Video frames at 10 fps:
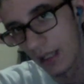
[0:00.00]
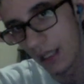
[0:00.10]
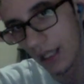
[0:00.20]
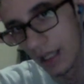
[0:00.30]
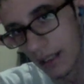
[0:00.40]

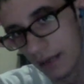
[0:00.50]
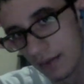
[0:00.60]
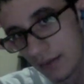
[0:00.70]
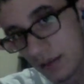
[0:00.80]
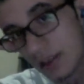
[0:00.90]

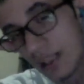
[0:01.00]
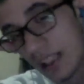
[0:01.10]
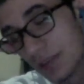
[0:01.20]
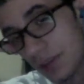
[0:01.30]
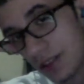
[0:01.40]
And
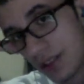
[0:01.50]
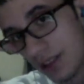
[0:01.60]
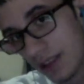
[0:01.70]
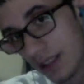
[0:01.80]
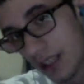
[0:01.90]
that's
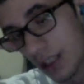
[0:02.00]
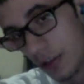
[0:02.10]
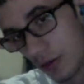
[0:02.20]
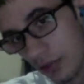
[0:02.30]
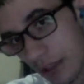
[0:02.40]
basically
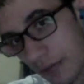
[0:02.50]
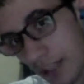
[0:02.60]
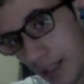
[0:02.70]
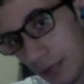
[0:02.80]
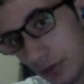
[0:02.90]
how they were
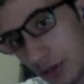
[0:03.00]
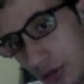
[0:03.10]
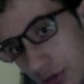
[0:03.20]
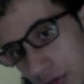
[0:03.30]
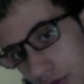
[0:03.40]
able
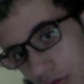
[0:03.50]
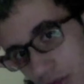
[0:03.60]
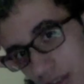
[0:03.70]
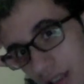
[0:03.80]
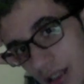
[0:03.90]
to
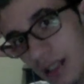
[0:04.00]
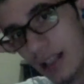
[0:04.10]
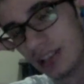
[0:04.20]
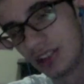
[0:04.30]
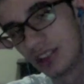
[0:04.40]

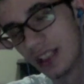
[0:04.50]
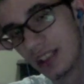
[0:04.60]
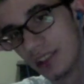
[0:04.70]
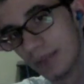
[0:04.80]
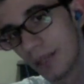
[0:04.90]

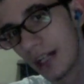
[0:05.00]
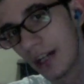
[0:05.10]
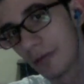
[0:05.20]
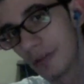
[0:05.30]
ascend in power.